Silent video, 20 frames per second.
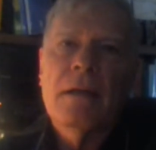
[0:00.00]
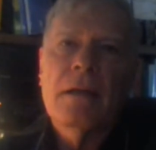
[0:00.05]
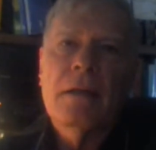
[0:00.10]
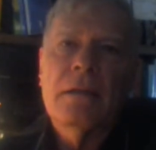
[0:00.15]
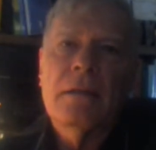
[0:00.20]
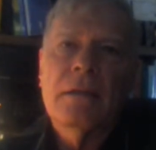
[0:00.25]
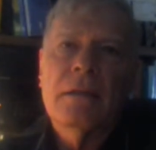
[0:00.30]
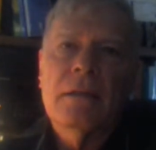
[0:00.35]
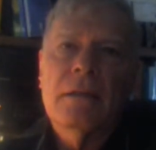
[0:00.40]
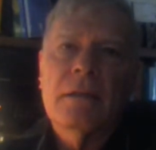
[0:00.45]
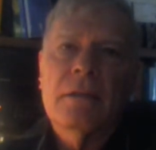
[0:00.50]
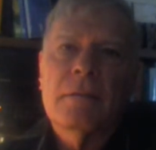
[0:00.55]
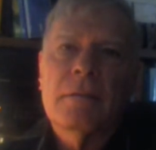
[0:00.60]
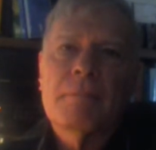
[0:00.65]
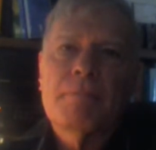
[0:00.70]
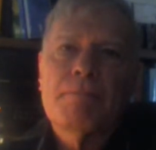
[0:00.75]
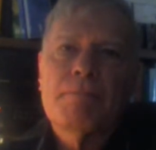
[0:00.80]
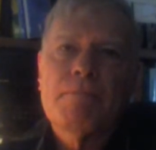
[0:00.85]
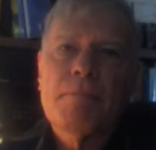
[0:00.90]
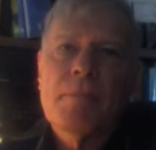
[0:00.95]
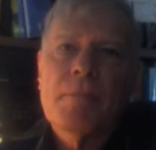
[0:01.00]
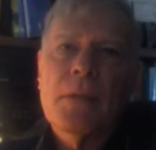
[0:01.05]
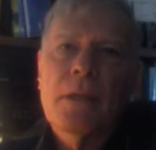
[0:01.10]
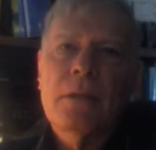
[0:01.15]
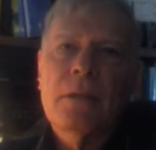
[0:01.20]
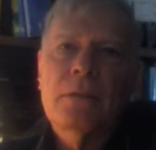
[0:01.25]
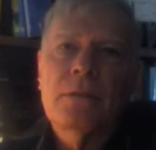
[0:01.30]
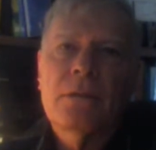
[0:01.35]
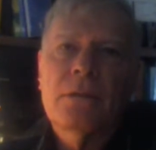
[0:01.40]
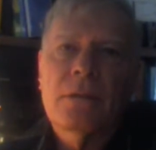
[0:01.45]
I
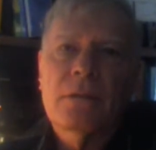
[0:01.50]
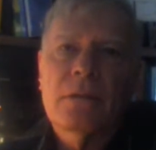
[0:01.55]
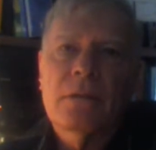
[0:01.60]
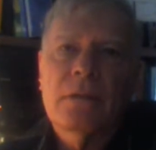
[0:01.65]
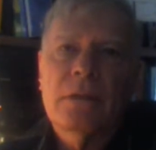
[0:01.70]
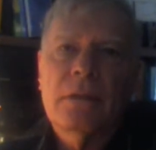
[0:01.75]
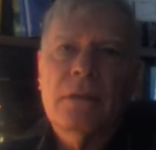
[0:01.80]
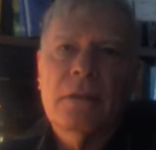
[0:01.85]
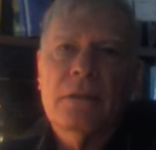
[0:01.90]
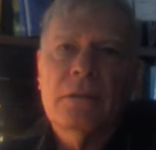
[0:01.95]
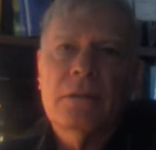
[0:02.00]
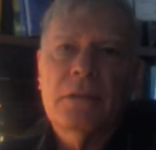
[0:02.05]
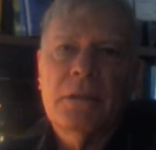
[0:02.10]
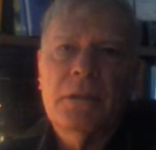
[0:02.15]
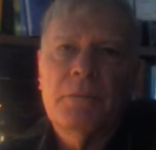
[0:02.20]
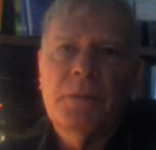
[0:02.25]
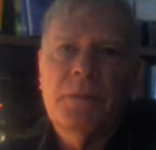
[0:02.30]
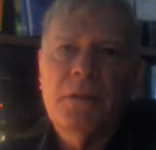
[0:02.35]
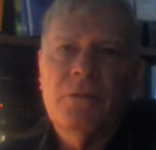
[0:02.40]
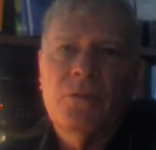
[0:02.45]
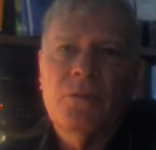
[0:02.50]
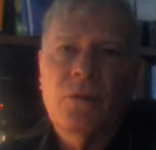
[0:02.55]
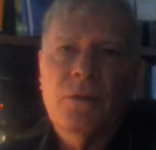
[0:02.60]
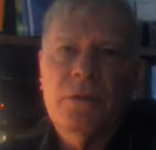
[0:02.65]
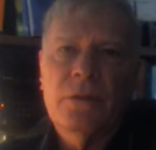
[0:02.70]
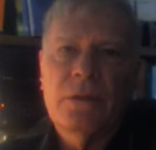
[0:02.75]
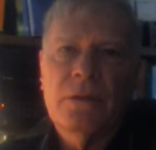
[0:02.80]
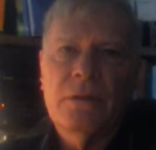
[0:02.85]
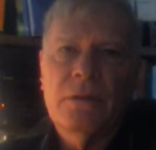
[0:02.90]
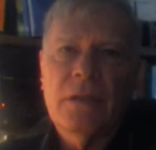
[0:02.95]
took the
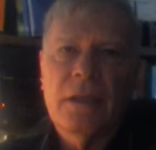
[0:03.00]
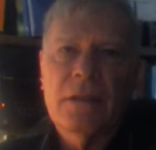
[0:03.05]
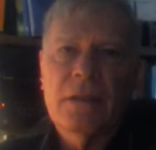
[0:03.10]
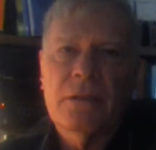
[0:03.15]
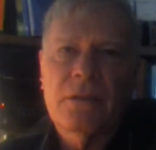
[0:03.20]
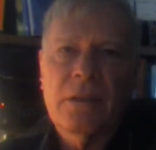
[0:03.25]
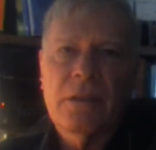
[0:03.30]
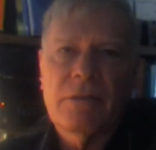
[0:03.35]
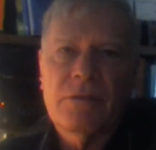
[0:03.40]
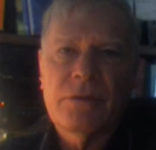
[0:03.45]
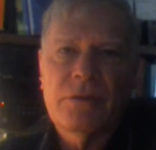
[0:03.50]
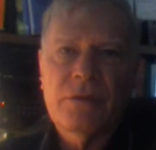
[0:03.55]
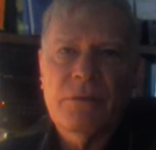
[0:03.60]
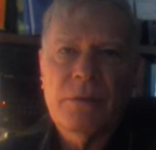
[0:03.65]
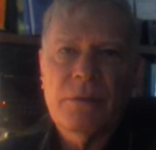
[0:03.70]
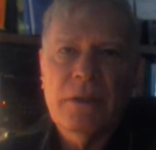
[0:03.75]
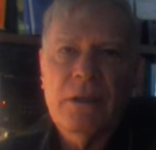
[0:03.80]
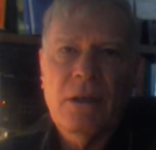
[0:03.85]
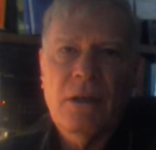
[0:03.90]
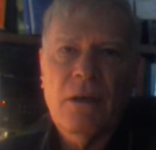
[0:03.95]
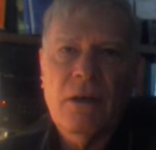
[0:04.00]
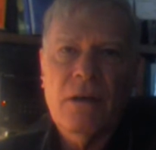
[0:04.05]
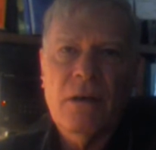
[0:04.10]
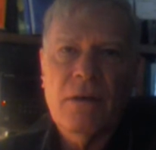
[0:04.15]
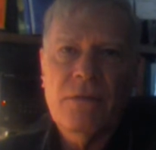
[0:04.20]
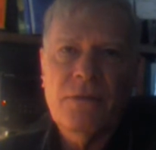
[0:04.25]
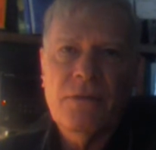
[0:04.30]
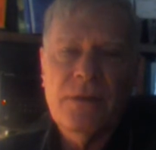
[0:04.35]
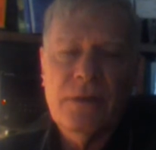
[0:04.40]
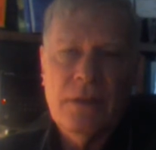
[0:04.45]
CP4U F3
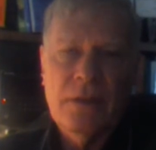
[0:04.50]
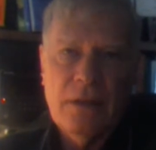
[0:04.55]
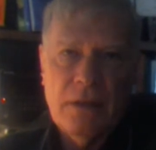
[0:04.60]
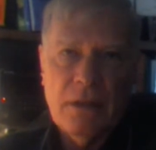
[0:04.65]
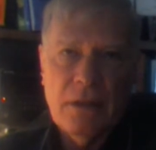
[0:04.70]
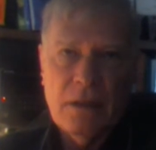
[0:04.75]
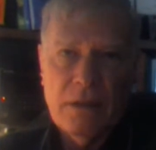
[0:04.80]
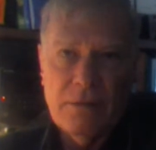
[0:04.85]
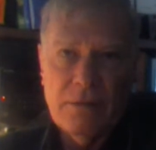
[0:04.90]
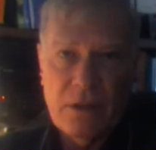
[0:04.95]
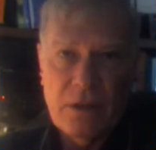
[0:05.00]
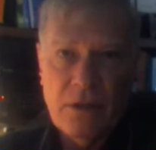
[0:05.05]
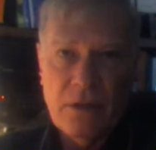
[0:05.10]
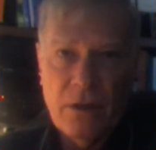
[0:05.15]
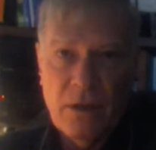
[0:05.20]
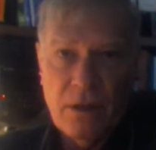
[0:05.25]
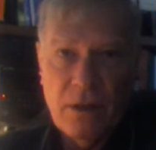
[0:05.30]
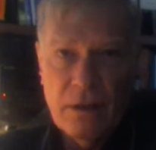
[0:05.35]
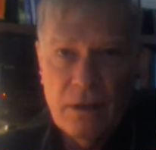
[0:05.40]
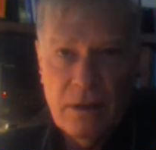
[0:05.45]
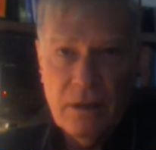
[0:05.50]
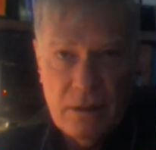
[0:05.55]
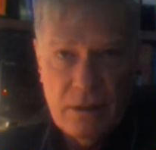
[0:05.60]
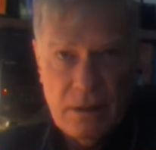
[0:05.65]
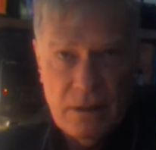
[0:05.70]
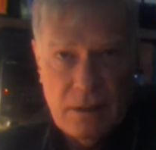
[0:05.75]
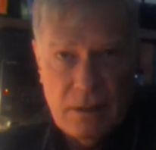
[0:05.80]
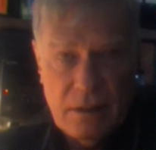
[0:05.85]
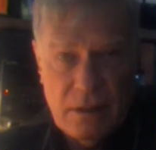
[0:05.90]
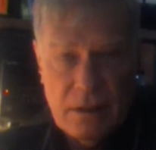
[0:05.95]
off of the car
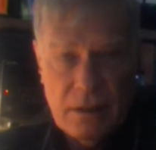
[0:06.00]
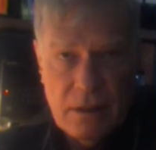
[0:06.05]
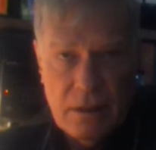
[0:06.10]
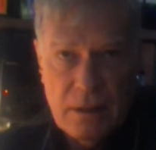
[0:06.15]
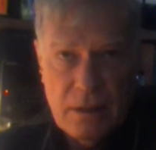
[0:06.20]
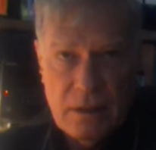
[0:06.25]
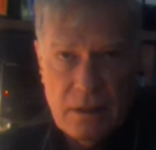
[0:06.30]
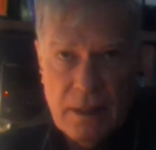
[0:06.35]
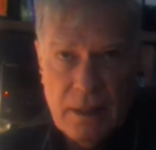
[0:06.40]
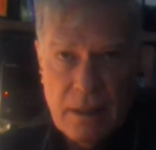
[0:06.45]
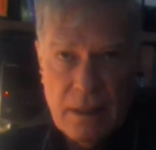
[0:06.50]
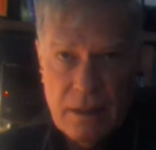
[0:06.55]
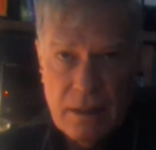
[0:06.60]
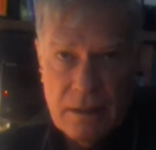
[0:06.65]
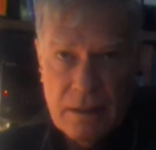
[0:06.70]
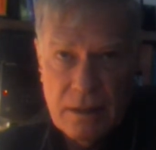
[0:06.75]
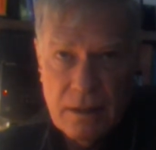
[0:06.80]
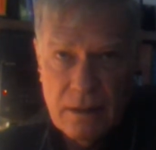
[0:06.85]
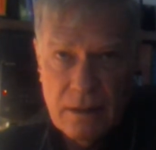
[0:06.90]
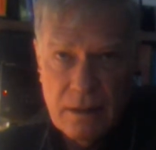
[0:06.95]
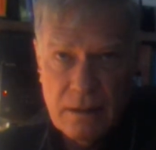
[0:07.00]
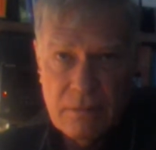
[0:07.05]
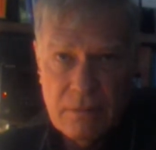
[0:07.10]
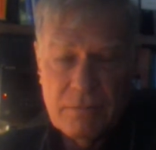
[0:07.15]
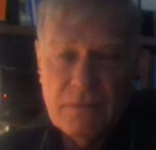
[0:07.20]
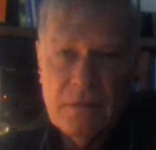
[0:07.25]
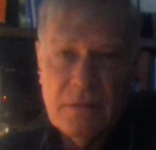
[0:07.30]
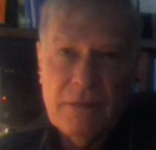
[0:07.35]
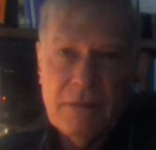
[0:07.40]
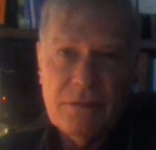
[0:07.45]
and
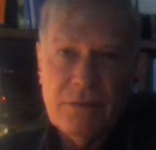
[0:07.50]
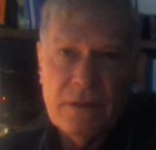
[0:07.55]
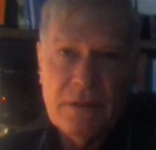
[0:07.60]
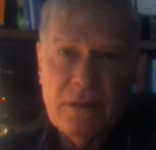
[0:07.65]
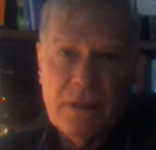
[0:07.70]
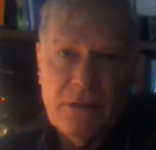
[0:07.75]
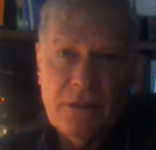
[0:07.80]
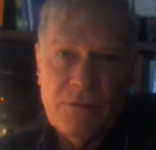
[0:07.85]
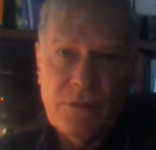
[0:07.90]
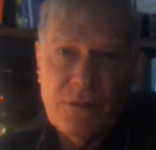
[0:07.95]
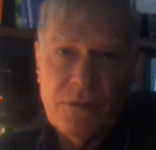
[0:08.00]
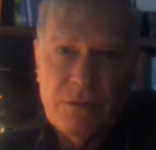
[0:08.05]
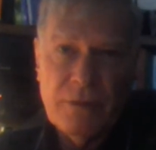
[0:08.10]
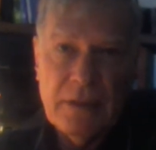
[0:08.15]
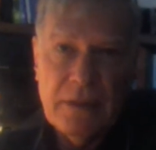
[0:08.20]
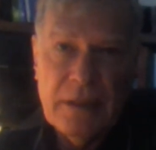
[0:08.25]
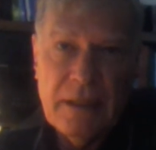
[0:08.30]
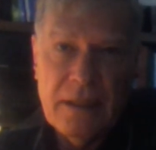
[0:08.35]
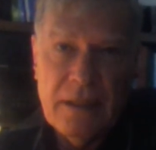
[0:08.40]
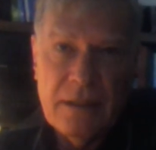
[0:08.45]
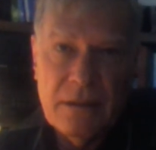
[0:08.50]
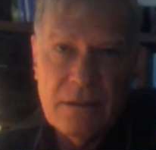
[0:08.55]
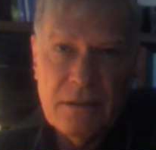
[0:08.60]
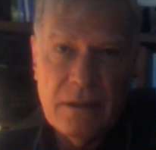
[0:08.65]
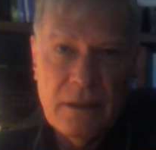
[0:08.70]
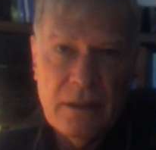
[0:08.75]
left it sit for 3 days,